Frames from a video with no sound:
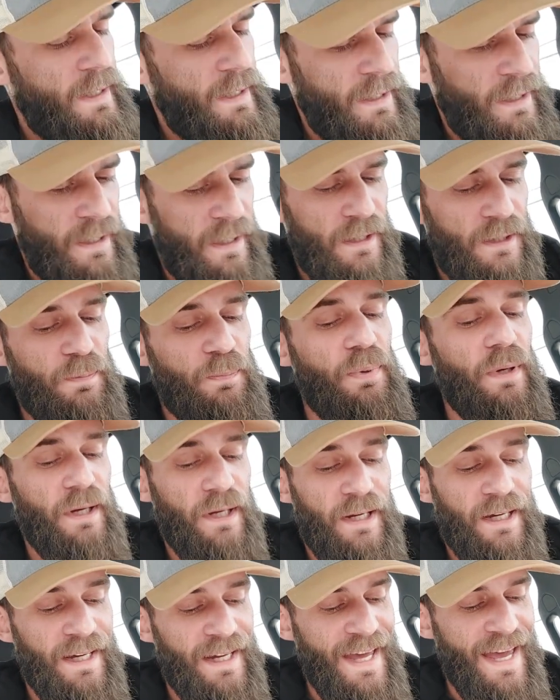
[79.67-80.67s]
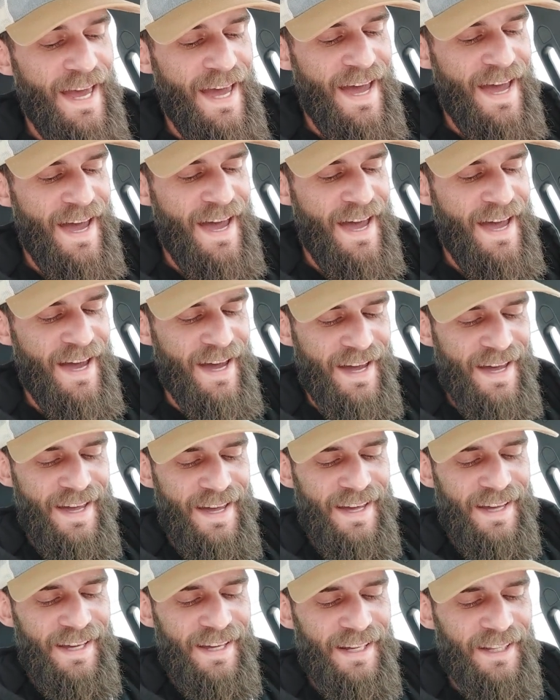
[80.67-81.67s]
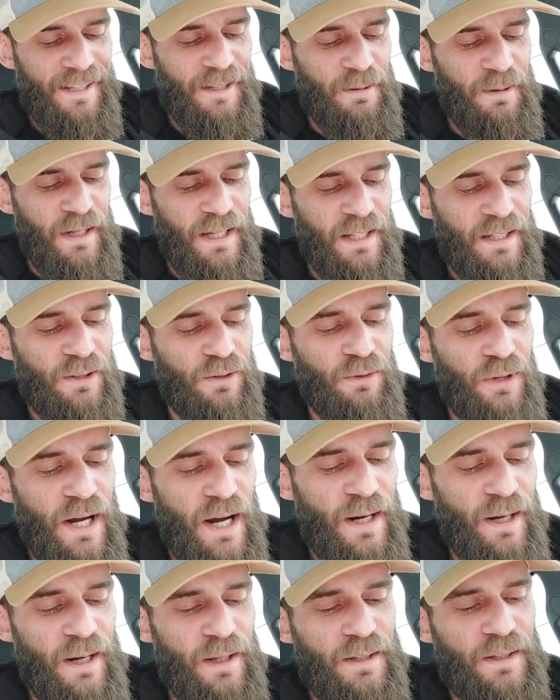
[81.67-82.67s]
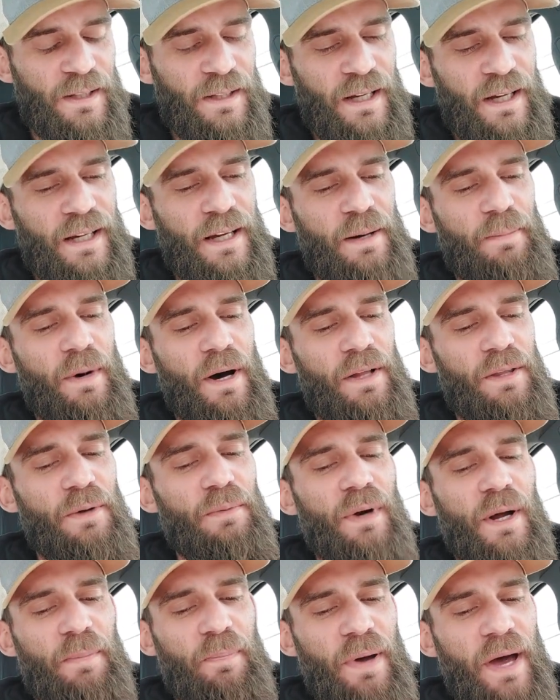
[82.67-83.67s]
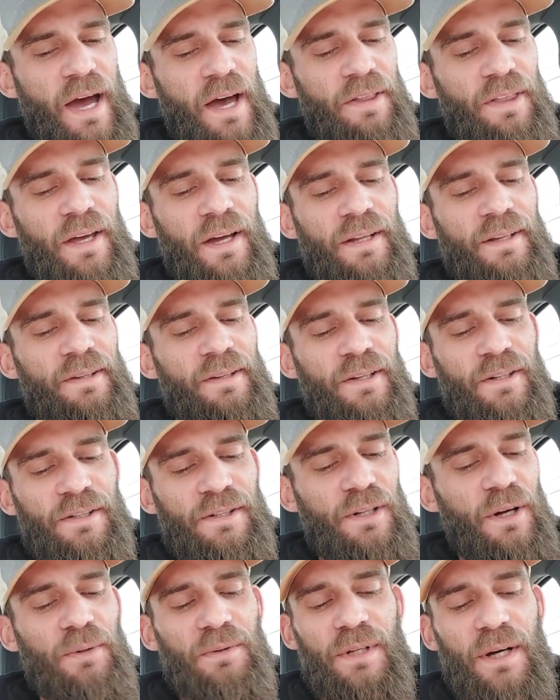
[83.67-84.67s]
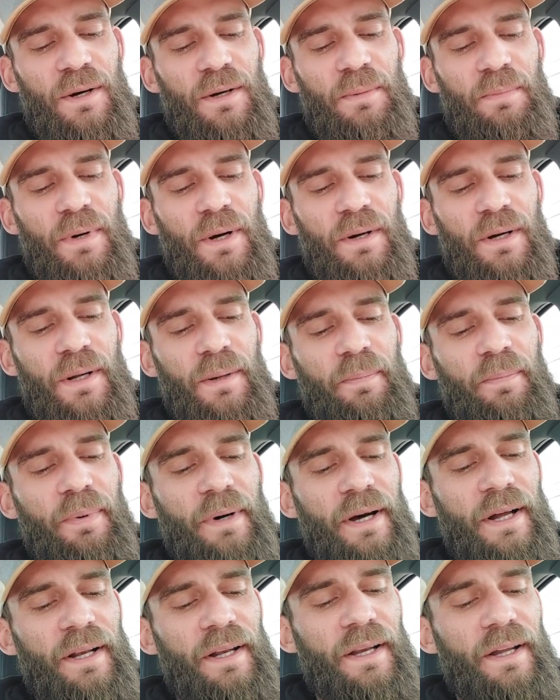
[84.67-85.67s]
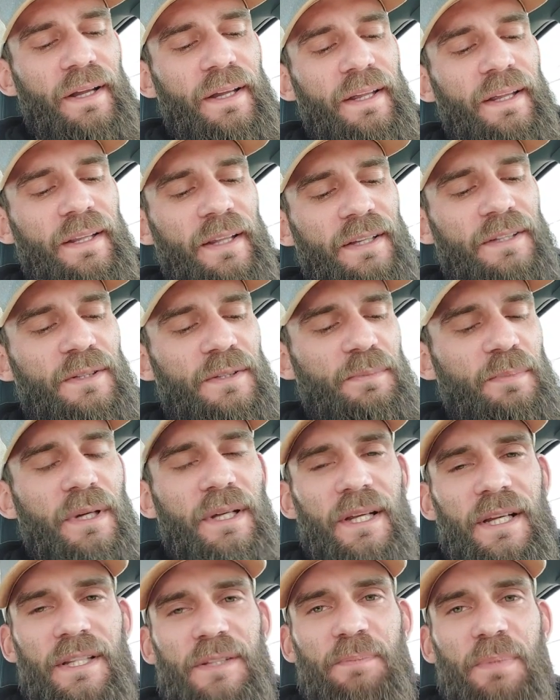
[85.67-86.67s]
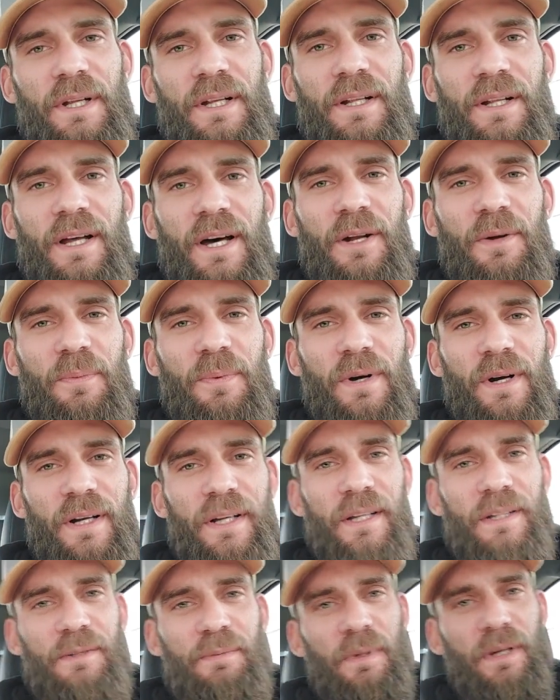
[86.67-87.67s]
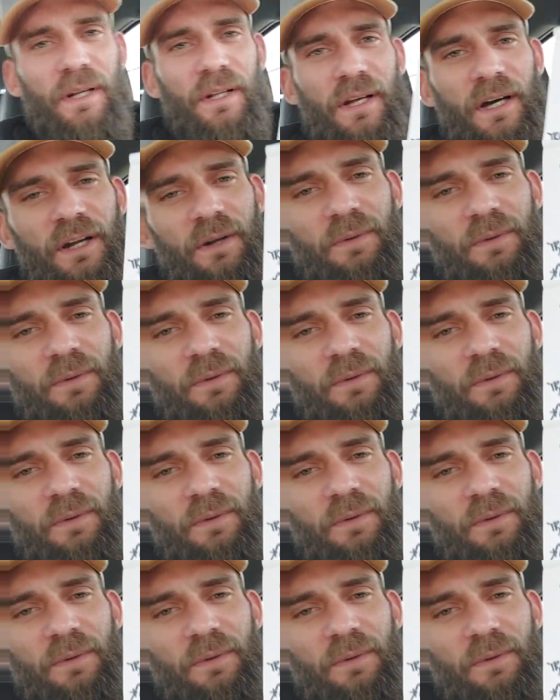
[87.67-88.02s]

It's been it's great. It's like I'm on the right path. There's no doubt about it. But it's been a lot of work. It's been a lot of